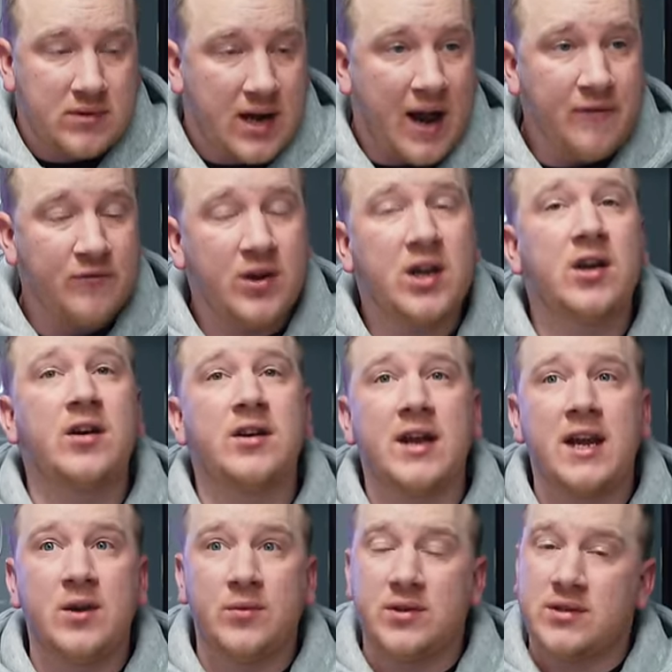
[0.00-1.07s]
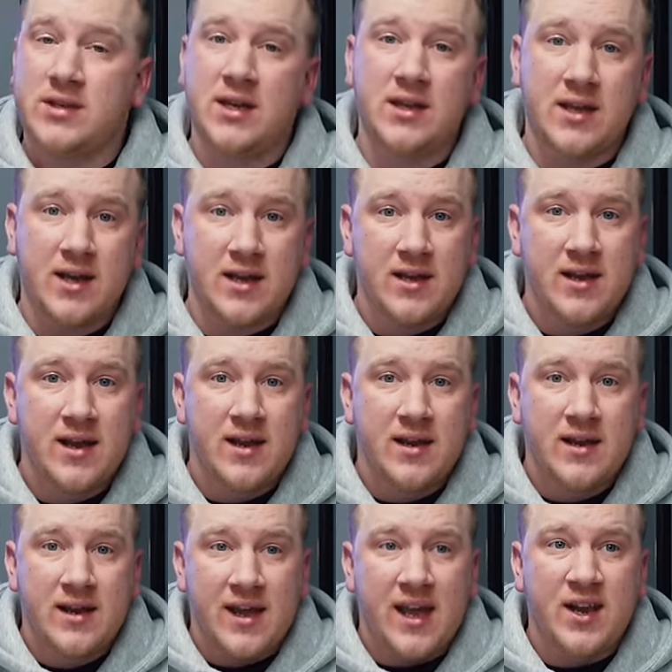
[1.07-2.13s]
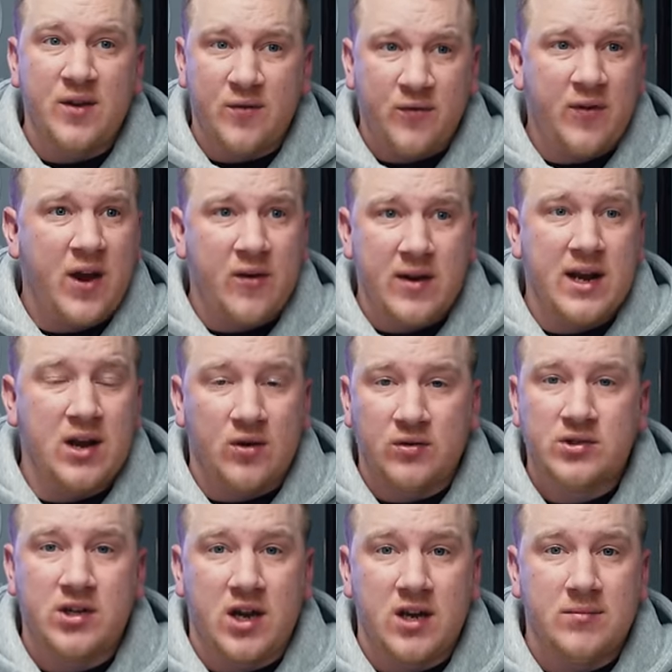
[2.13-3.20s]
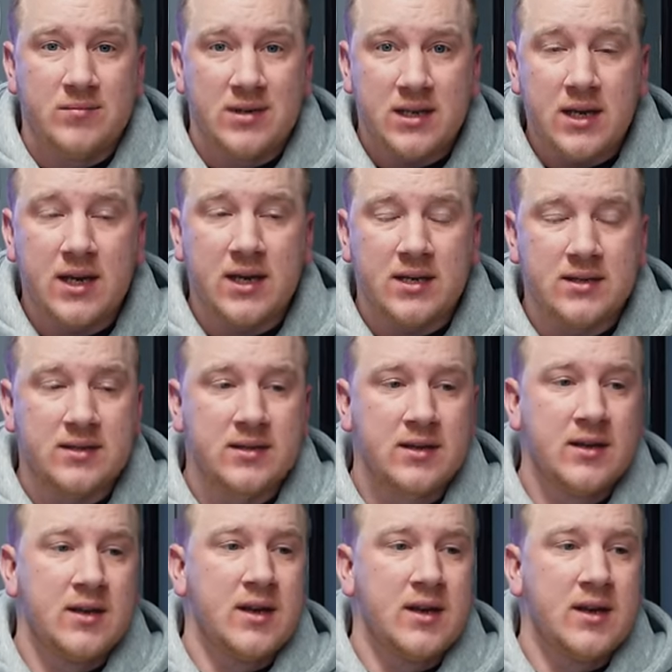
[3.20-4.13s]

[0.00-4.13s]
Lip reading: haven't really heard anyone say that in a very long time, years,